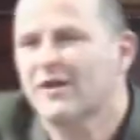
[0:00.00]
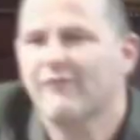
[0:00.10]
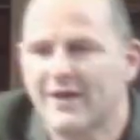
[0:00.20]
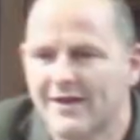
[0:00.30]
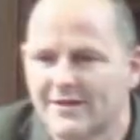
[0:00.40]
give
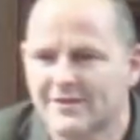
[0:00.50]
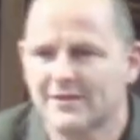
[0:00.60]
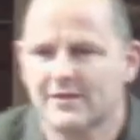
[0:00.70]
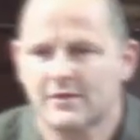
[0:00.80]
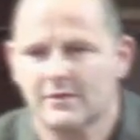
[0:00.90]
that
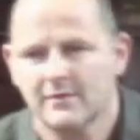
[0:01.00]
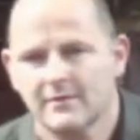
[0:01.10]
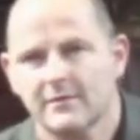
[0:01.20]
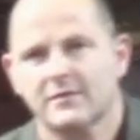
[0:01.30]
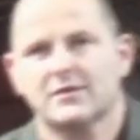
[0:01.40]
into
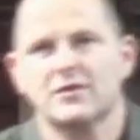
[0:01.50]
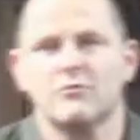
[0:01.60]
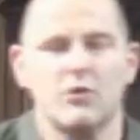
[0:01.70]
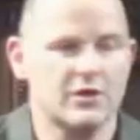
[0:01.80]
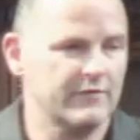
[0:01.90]
the
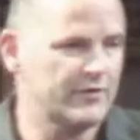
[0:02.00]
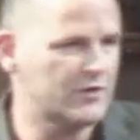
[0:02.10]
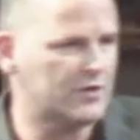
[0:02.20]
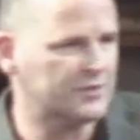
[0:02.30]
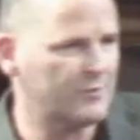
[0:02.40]
work of the
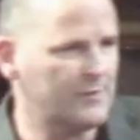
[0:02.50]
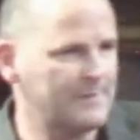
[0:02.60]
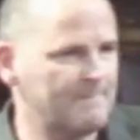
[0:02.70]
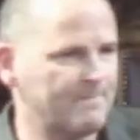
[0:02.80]
gospel,